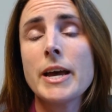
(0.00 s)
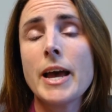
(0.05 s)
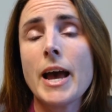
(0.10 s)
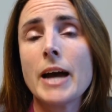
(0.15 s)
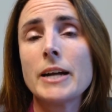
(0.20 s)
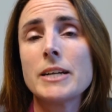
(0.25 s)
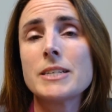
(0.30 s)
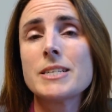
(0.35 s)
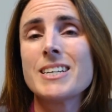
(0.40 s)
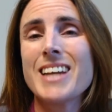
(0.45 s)

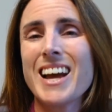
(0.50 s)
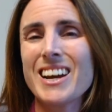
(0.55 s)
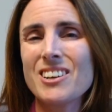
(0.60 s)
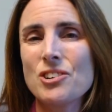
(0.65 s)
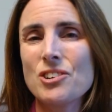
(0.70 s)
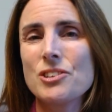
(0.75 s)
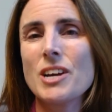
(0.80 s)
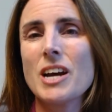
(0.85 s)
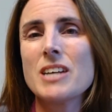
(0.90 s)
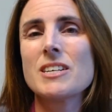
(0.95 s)
And it's an
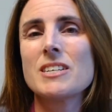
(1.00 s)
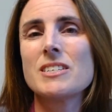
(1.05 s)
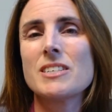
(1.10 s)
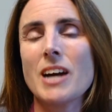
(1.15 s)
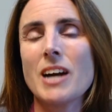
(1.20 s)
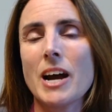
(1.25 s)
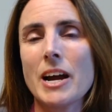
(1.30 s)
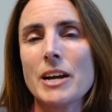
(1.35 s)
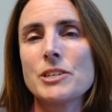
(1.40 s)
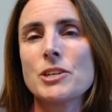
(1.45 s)
exercise and
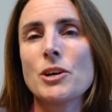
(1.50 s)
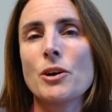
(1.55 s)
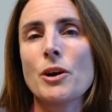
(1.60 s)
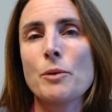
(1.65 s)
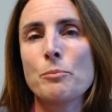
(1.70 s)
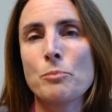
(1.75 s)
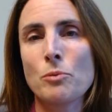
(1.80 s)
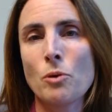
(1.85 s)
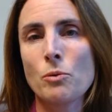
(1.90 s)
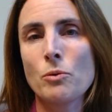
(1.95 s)
dietary
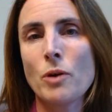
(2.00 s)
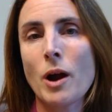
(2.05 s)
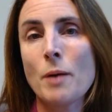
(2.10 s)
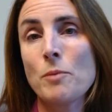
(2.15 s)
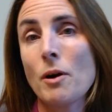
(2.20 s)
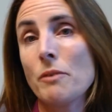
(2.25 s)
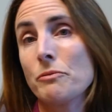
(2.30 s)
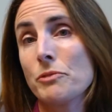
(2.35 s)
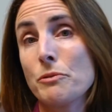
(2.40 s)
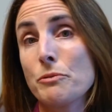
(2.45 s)
program,
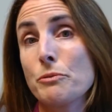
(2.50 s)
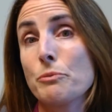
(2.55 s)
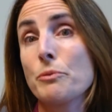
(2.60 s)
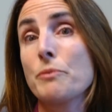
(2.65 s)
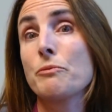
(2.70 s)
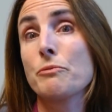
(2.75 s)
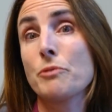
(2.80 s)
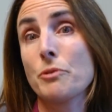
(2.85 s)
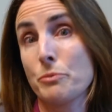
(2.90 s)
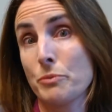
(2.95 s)
often for
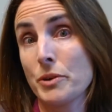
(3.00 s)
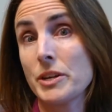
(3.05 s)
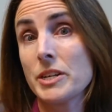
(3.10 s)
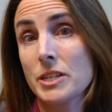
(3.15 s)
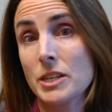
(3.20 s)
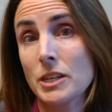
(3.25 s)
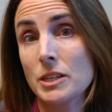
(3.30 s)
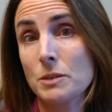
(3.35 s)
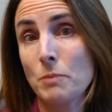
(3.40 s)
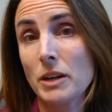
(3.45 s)
3 to
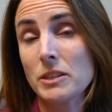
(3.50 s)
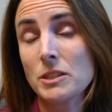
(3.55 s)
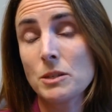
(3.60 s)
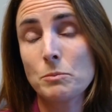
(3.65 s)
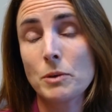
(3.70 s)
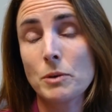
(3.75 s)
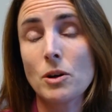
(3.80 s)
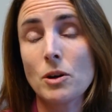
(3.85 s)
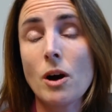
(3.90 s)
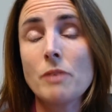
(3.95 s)
6 months,
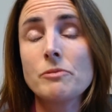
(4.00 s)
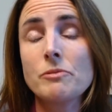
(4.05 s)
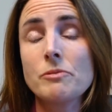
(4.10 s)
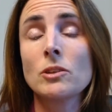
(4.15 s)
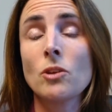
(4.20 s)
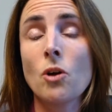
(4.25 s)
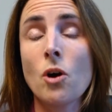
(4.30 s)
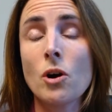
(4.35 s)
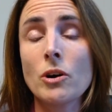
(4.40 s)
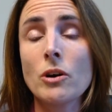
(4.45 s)
but often
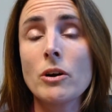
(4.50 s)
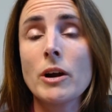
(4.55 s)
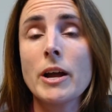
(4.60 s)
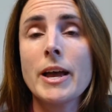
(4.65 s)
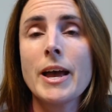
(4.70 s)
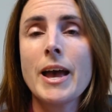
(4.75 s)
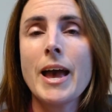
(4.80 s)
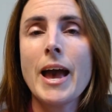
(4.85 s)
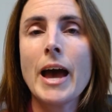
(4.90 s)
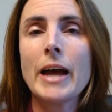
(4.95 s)
longer.
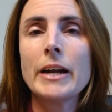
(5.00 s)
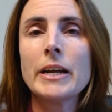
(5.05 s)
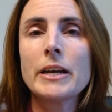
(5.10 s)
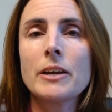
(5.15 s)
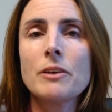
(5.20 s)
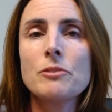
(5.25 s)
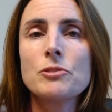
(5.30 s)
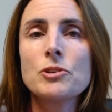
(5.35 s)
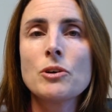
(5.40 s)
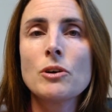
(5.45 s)
And it
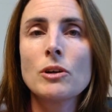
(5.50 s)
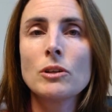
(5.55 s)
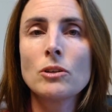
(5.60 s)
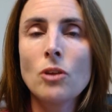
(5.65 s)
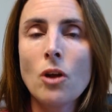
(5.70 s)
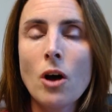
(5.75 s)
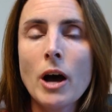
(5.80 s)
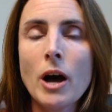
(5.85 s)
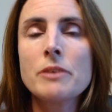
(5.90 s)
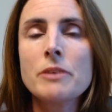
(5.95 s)
gives you a
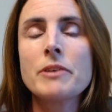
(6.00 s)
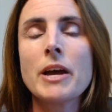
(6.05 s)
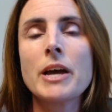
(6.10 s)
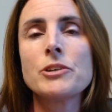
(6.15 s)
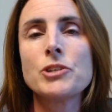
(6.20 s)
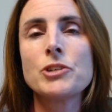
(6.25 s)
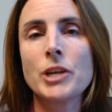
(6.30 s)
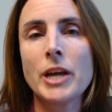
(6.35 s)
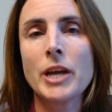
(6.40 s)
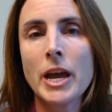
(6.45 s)
lot of
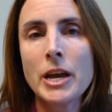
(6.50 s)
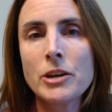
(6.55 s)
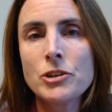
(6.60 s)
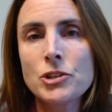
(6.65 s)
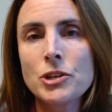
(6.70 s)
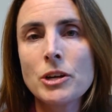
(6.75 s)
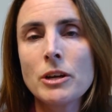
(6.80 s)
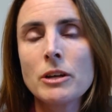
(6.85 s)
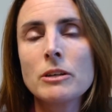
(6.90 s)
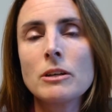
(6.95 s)

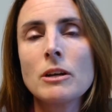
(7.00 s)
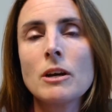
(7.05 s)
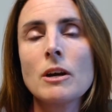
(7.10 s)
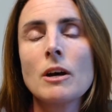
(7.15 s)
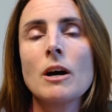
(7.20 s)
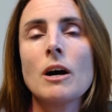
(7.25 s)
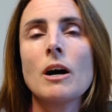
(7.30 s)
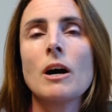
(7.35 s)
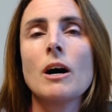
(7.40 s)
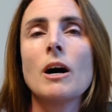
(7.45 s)
education,
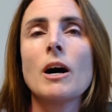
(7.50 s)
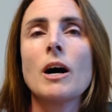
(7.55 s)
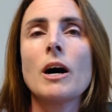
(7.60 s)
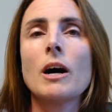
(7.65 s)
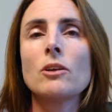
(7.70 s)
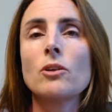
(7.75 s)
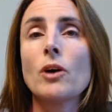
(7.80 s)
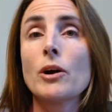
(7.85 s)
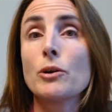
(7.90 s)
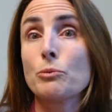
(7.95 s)

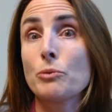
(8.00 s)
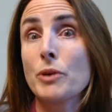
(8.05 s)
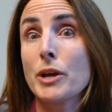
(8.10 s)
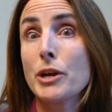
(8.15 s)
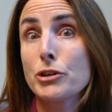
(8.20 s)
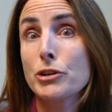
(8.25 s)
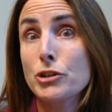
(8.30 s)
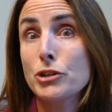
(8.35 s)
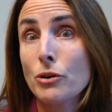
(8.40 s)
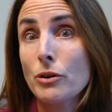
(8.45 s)
a lot of
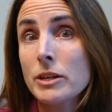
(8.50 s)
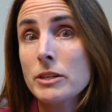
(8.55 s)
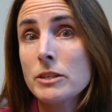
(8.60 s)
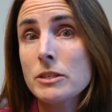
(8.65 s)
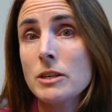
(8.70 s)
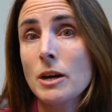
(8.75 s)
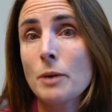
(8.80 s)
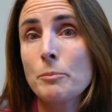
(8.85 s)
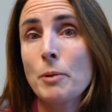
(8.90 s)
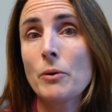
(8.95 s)

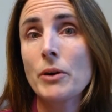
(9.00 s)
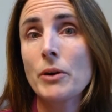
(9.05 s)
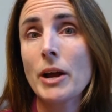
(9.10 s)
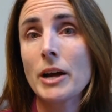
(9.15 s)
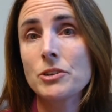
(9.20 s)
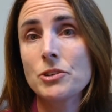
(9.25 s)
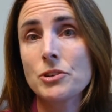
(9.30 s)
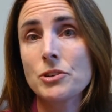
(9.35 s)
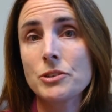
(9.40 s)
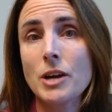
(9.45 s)
reassurance about
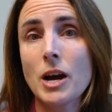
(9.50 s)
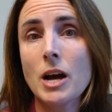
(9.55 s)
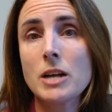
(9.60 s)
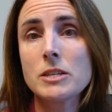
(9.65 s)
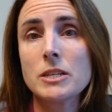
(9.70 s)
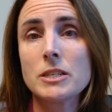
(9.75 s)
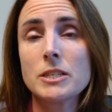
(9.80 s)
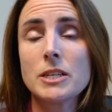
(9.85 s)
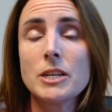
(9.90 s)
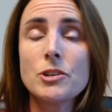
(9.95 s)
exercise.
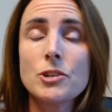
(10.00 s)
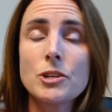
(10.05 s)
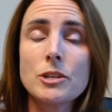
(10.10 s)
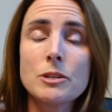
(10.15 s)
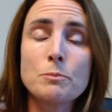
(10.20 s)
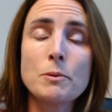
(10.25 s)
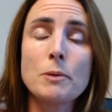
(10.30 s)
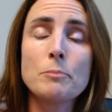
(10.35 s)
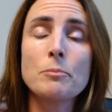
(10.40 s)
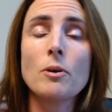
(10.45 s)
It teaches
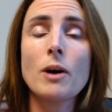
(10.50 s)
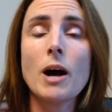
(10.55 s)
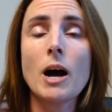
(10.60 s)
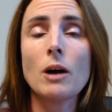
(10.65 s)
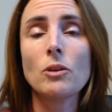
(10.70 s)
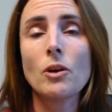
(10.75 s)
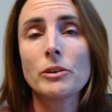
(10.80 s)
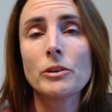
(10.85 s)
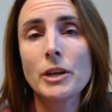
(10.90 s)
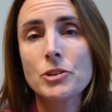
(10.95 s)
people how
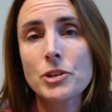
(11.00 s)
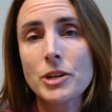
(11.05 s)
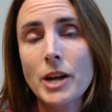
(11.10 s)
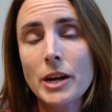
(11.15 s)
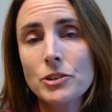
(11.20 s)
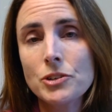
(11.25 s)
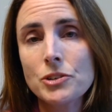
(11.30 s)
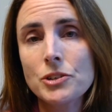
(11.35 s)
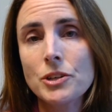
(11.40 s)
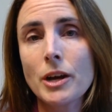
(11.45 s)
long they should
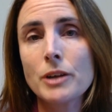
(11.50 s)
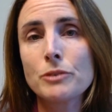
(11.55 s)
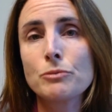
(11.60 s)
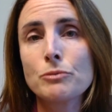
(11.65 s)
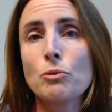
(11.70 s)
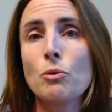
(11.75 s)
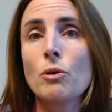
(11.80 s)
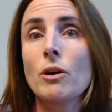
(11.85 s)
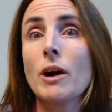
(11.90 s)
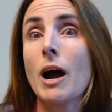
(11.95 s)
exercise
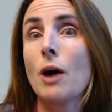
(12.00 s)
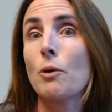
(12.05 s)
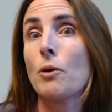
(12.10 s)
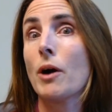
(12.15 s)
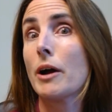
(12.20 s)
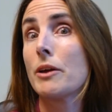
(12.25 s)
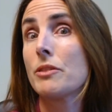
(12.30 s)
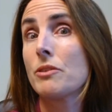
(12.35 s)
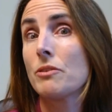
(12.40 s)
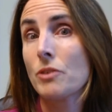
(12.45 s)
for, how
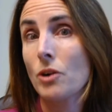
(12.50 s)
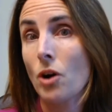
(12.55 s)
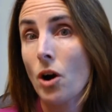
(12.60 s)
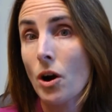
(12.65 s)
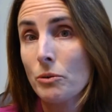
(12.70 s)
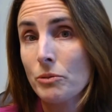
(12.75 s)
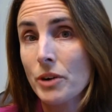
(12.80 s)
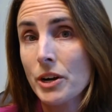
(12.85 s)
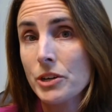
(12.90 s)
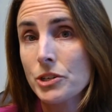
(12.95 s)
high their
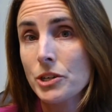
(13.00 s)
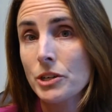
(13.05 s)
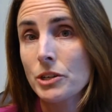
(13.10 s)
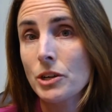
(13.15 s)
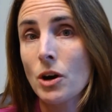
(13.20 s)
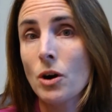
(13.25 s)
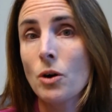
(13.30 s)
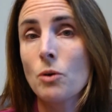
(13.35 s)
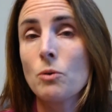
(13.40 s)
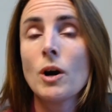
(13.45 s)
heart rate should
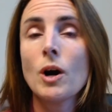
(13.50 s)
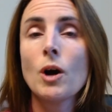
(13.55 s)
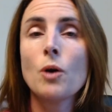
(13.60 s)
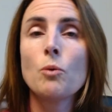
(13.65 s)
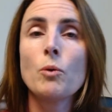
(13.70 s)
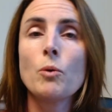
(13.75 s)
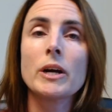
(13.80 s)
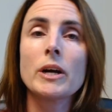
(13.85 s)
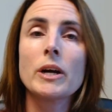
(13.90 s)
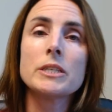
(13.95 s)
go,
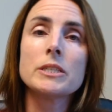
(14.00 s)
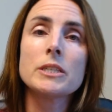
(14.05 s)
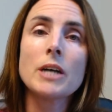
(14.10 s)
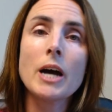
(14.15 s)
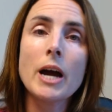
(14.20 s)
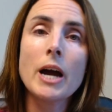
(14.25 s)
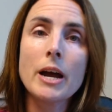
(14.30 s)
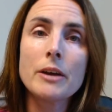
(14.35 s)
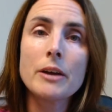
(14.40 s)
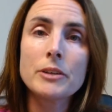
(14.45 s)
what kind of
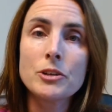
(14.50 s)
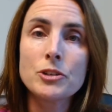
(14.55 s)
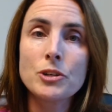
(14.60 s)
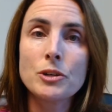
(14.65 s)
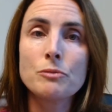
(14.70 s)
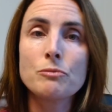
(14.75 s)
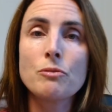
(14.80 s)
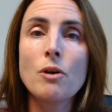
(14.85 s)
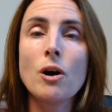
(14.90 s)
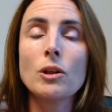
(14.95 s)
diet they
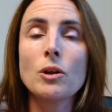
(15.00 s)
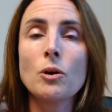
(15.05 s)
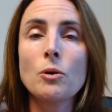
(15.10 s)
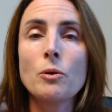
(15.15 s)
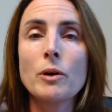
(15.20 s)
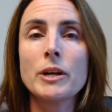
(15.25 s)
should follow.